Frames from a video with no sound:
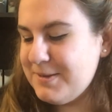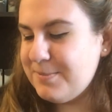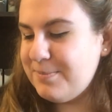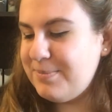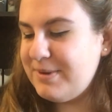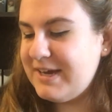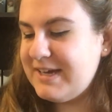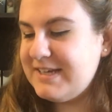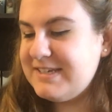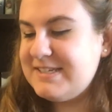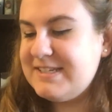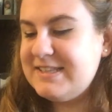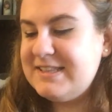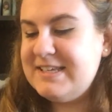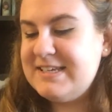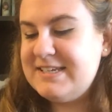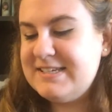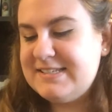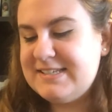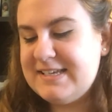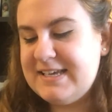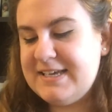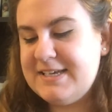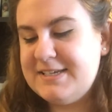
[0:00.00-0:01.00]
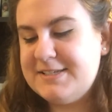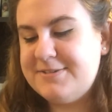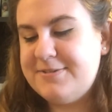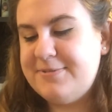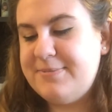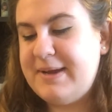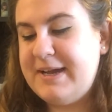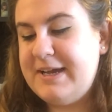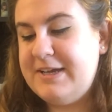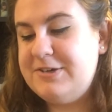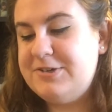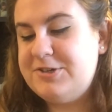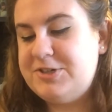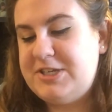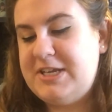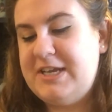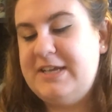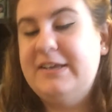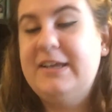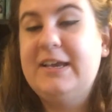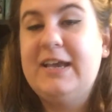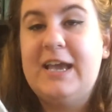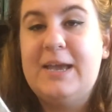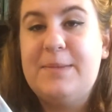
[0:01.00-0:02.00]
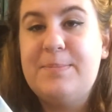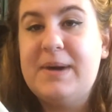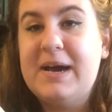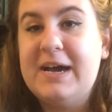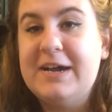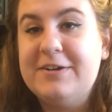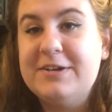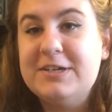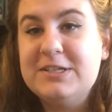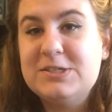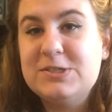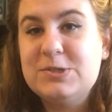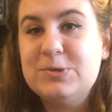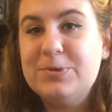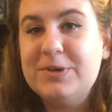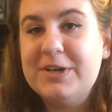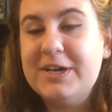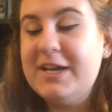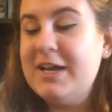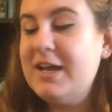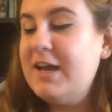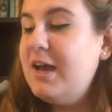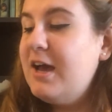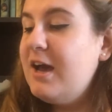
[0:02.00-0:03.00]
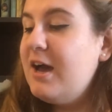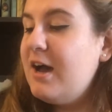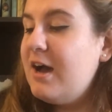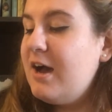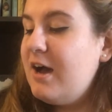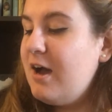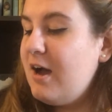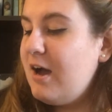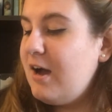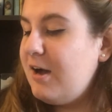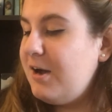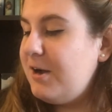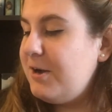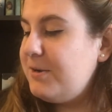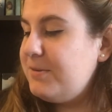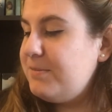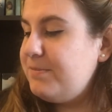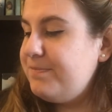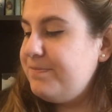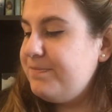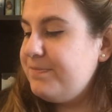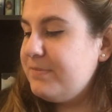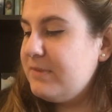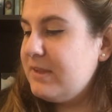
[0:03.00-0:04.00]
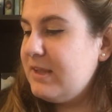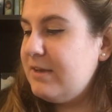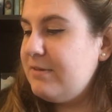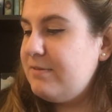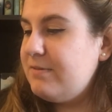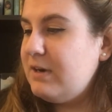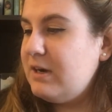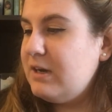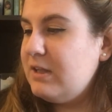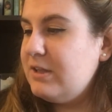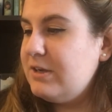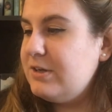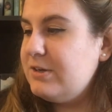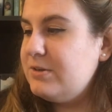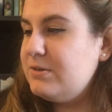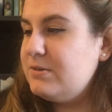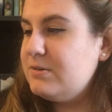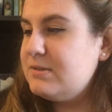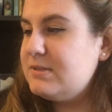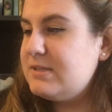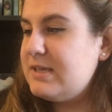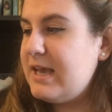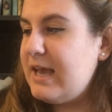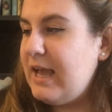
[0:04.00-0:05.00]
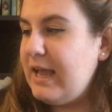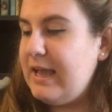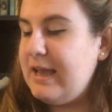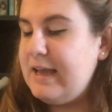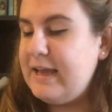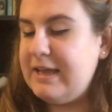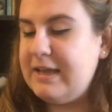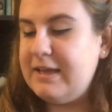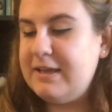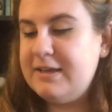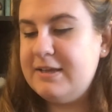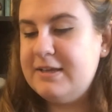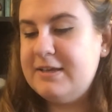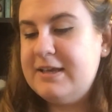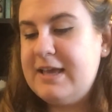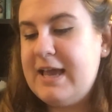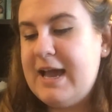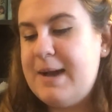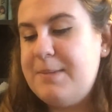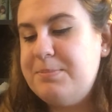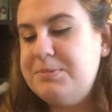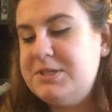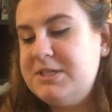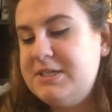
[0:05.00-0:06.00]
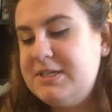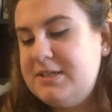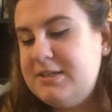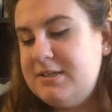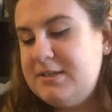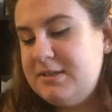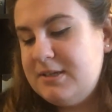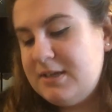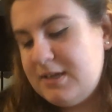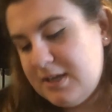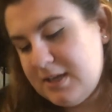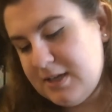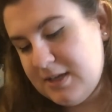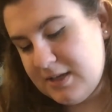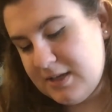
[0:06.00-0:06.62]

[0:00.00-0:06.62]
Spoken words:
But this is, from my understanding, a pirate story. It follows a captain.